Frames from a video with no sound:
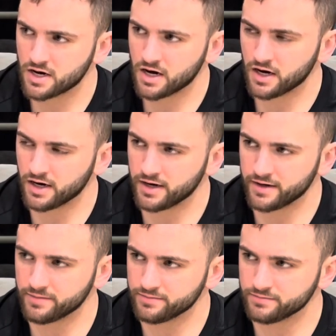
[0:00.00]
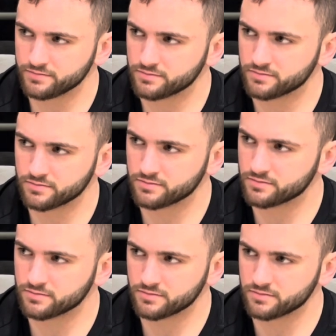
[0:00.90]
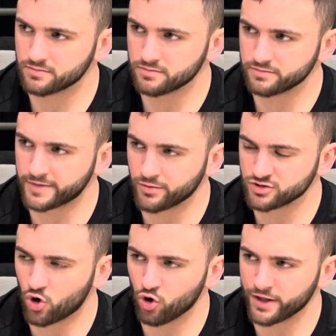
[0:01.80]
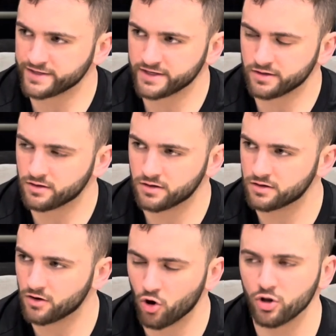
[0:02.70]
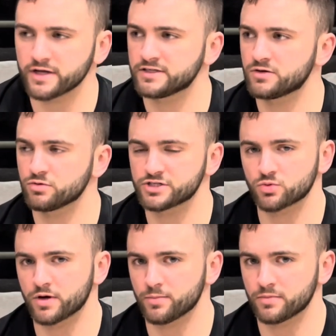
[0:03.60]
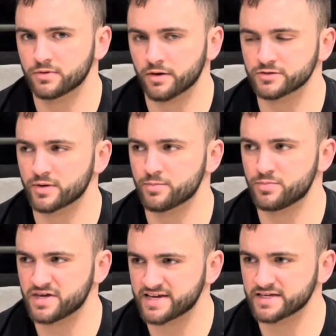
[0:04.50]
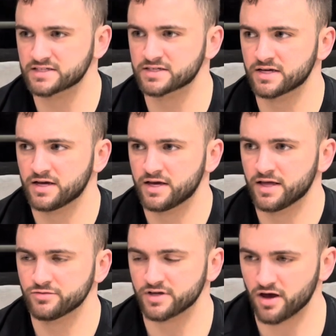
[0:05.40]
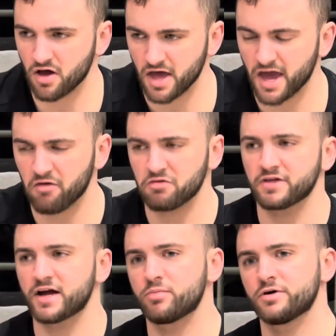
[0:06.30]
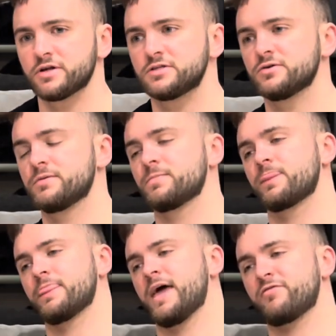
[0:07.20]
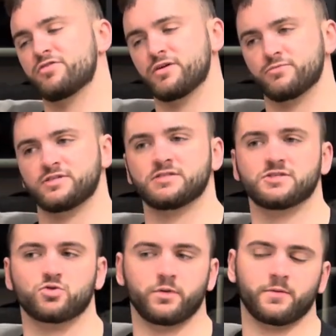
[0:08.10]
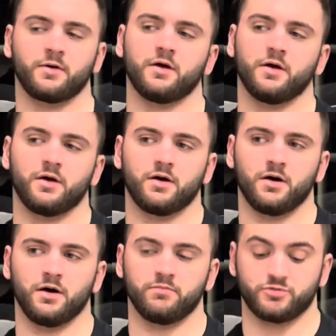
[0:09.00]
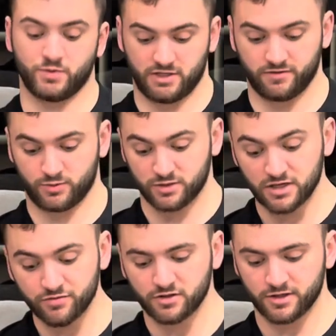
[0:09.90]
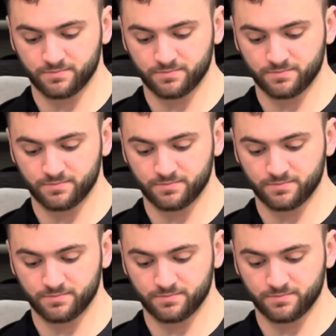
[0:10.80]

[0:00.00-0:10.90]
that was all I did. All I did was swim. That was my biggest, it was everything I put into it. Everything was into swimming. Specifically,